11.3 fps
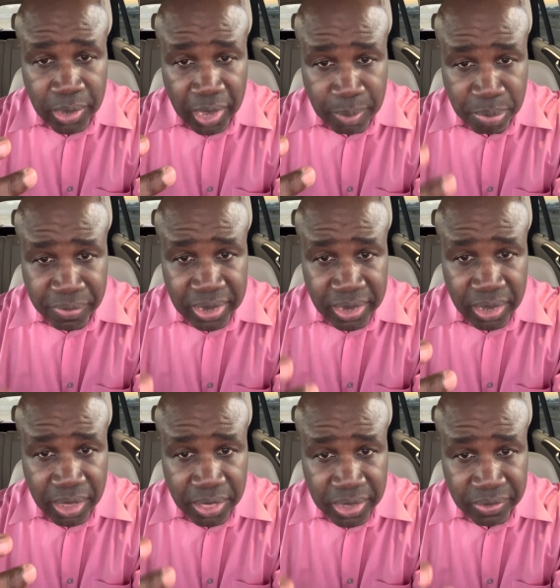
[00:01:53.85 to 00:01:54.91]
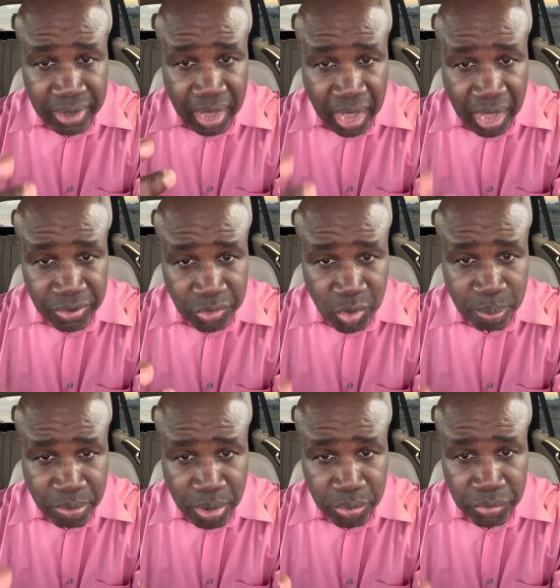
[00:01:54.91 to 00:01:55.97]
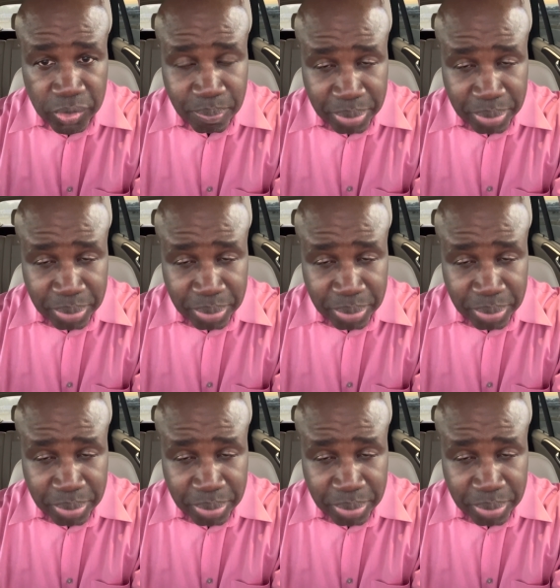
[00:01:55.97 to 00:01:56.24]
and preventing things like osteoporosis.